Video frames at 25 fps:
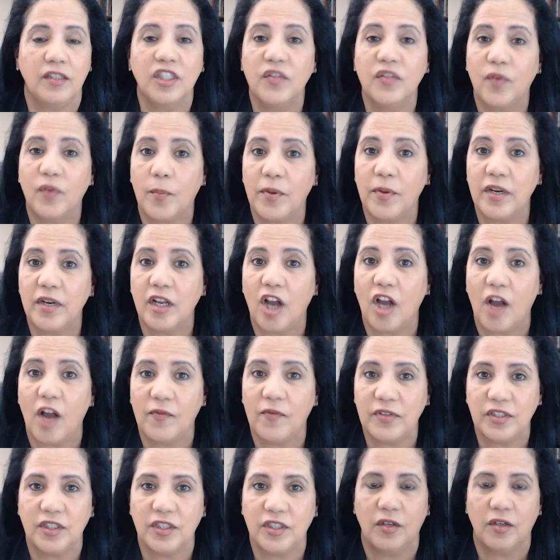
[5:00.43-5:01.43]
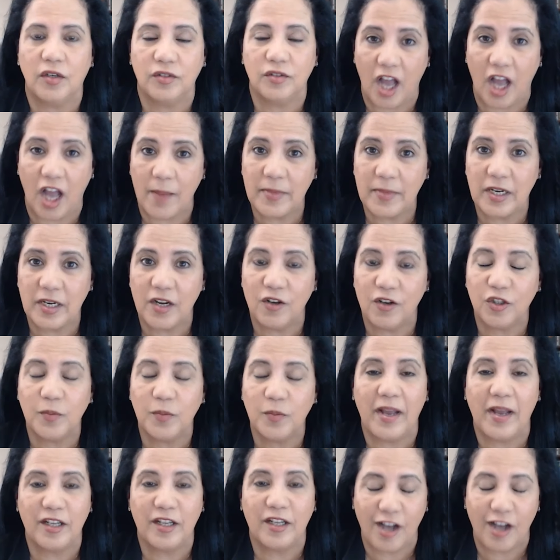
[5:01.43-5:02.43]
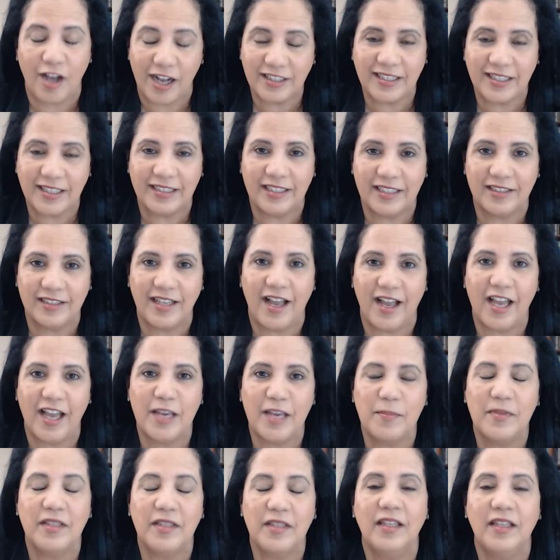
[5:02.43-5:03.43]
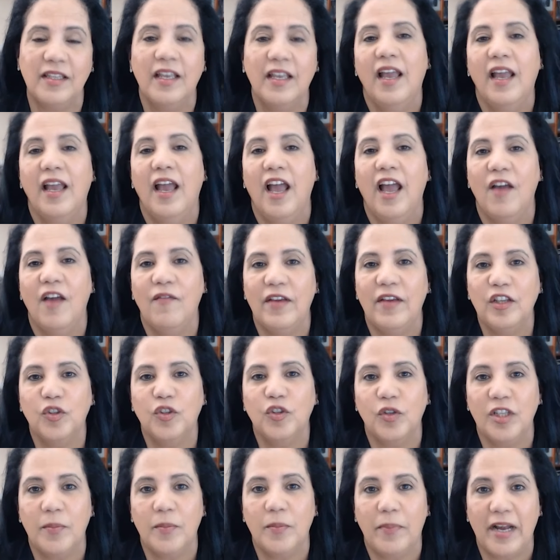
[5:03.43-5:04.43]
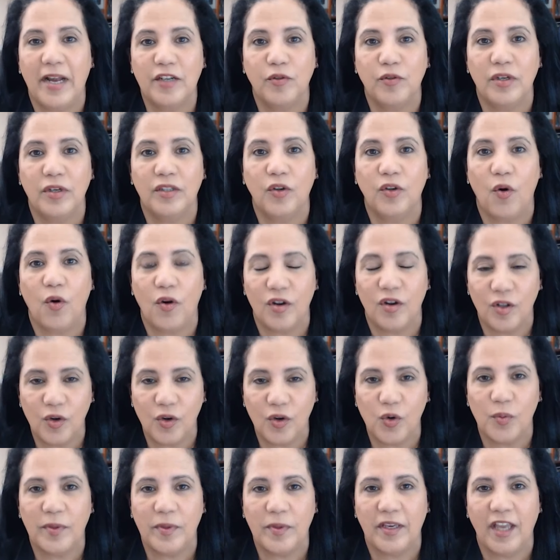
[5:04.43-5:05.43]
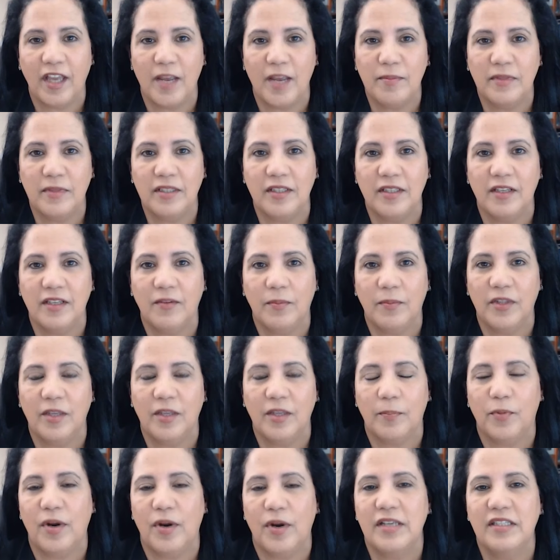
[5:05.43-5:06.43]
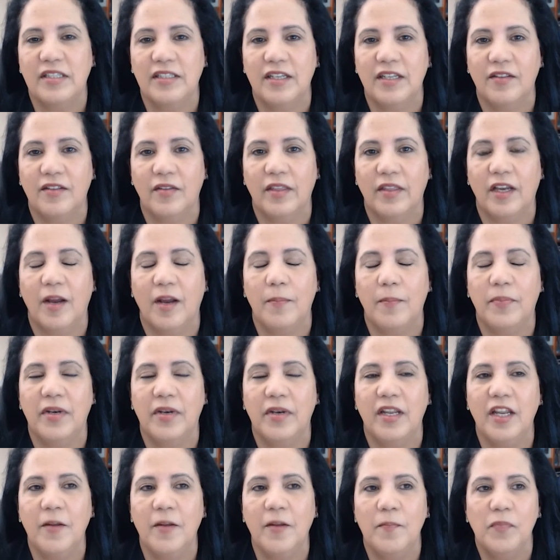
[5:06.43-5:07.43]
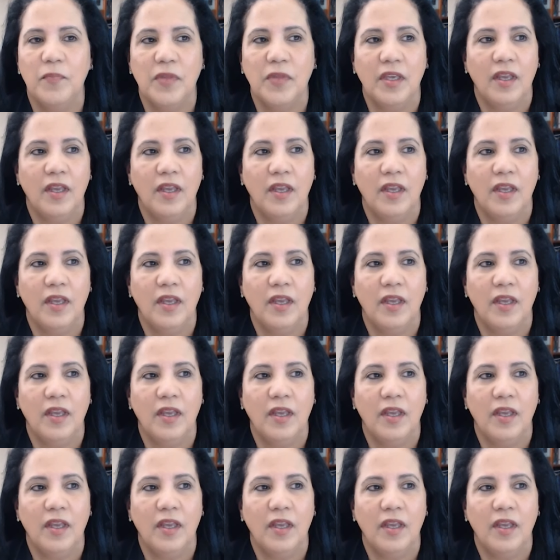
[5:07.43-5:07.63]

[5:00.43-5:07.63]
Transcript: chief operating officer of Domino's, Pat Knotts at the time, and eventually Patrick Doyle, who became the, the president of the company.